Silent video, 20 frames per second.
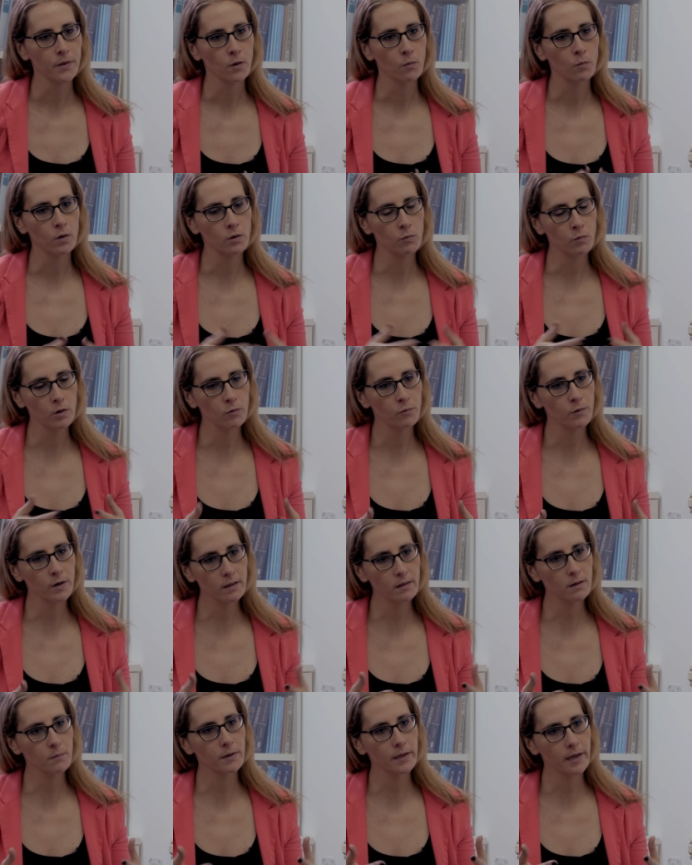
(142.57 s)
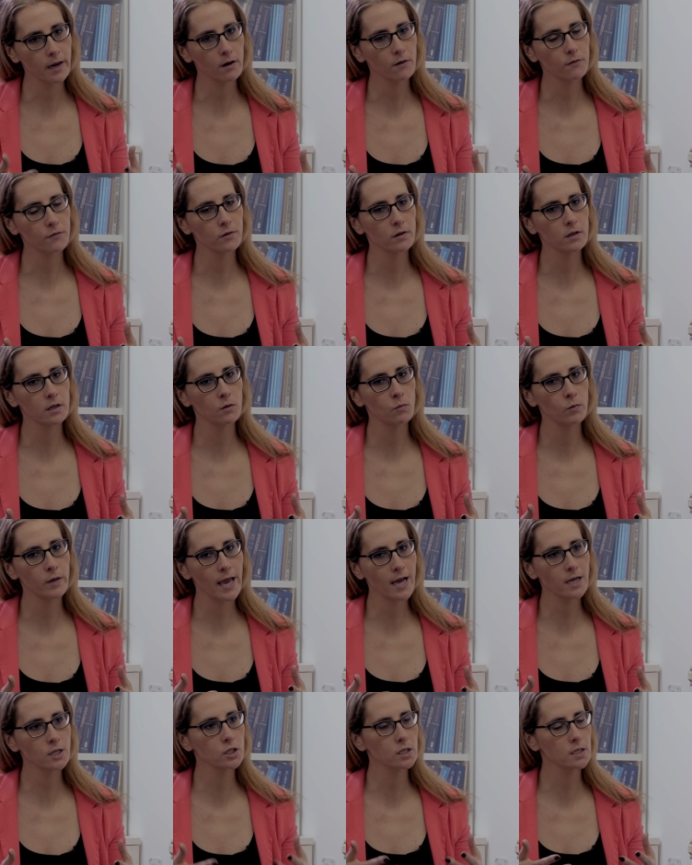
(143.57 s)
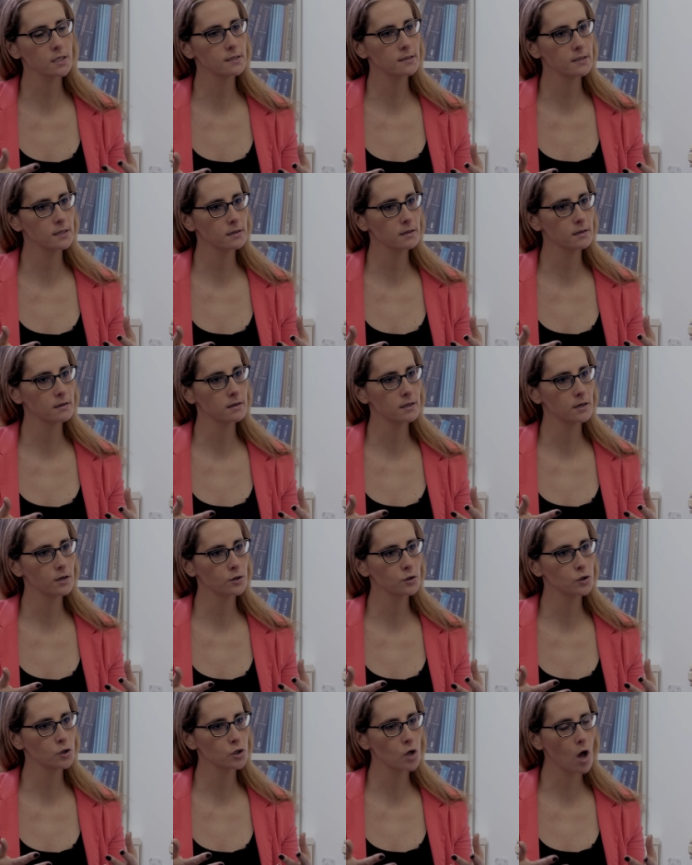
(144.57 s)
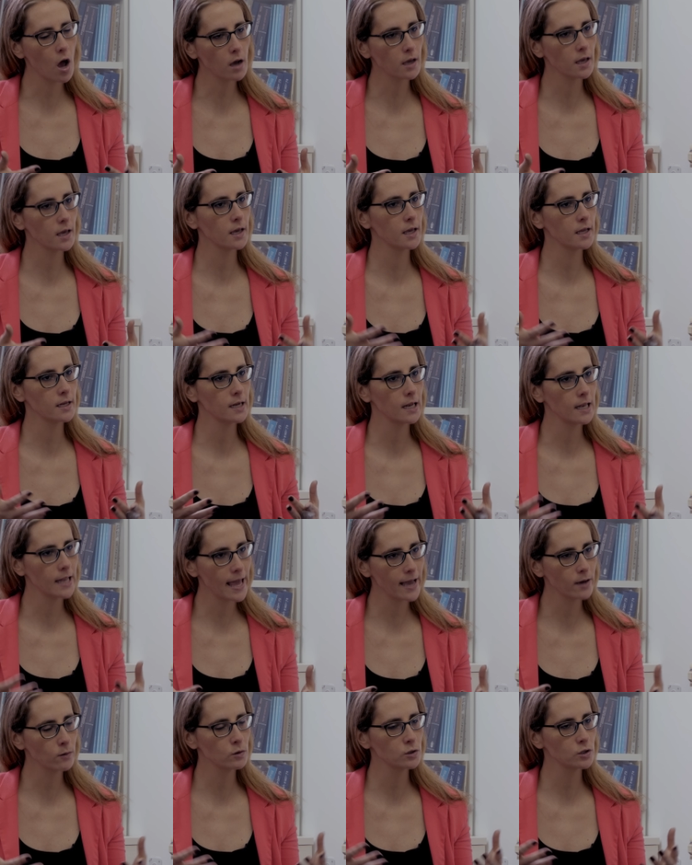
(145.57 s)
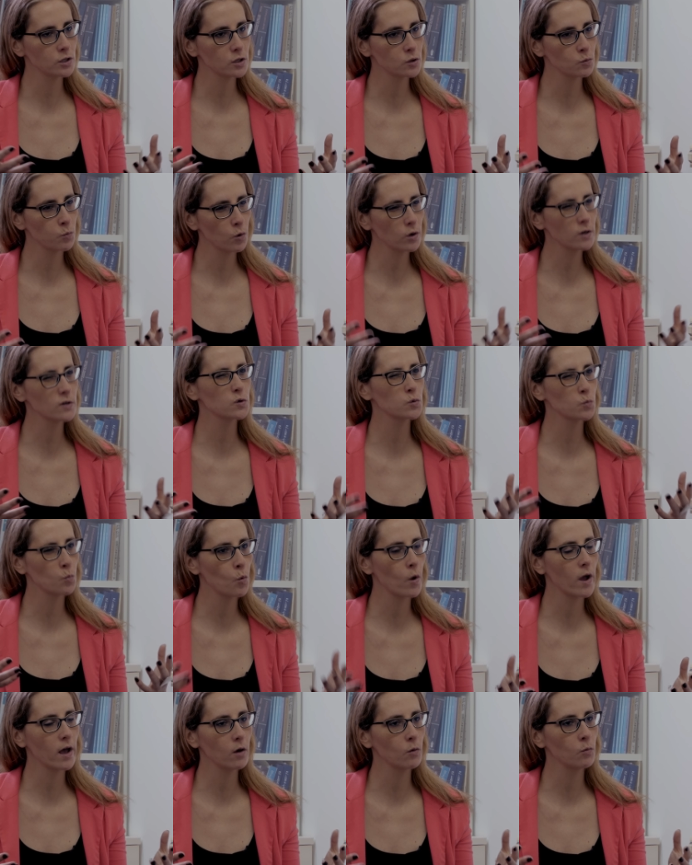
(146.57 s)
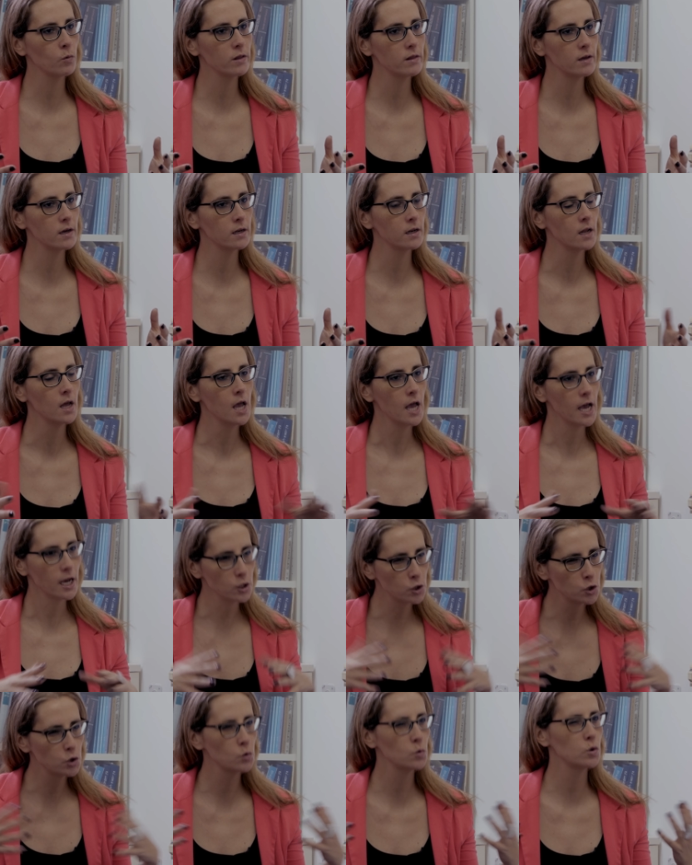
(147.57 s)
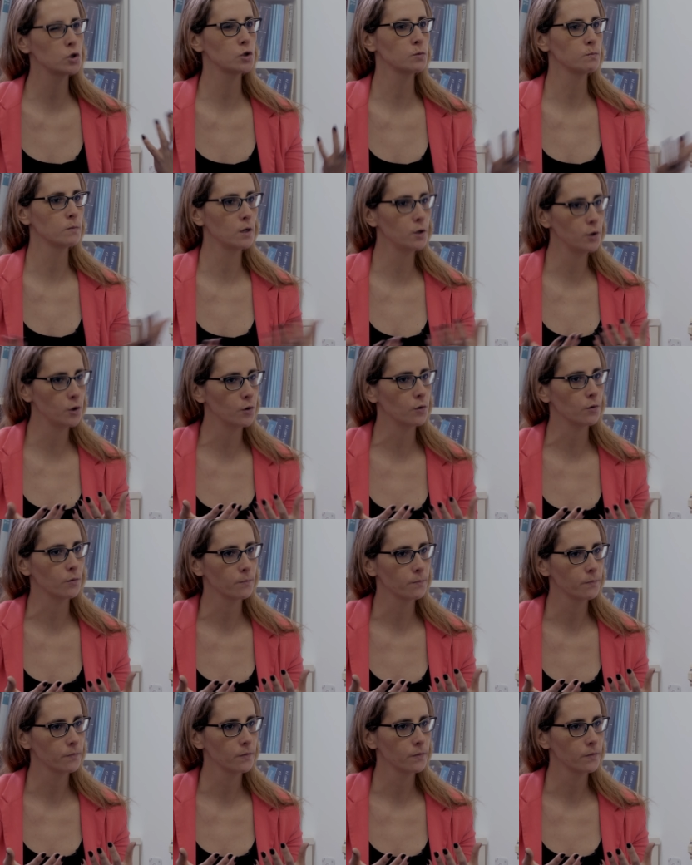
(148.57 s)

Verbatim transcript: when we read them carefully, we actually see that they're talking in a language that works well within a Jewish milieu.